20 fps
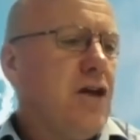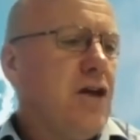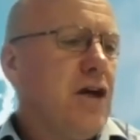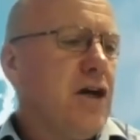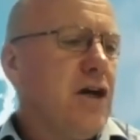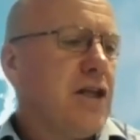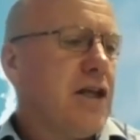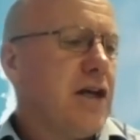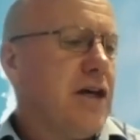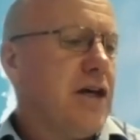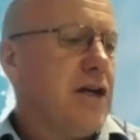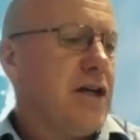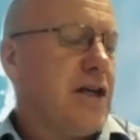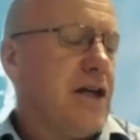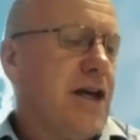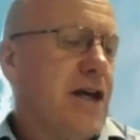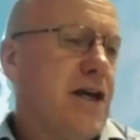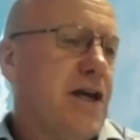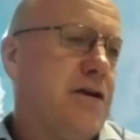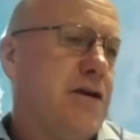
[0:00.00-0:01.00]
and
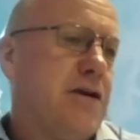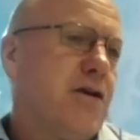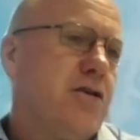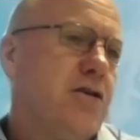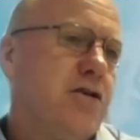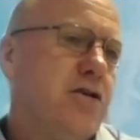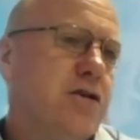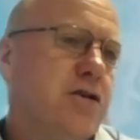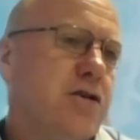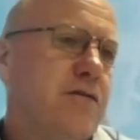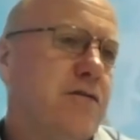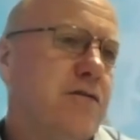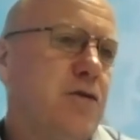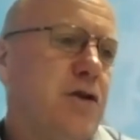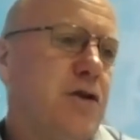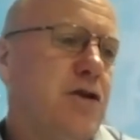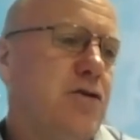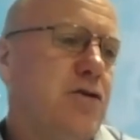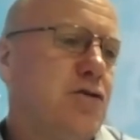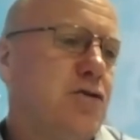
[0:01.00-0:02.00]
again, if we
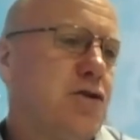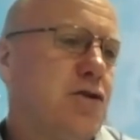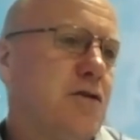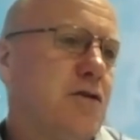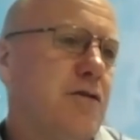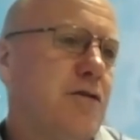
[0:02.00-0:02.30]
use,